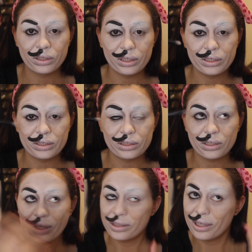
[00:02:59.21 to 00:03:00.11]
is,
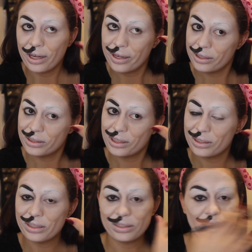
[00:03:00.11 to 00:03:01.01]
like the light is on
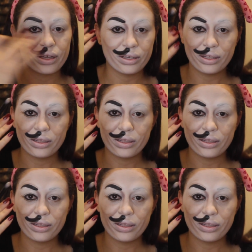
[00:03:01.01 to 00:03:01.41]
this side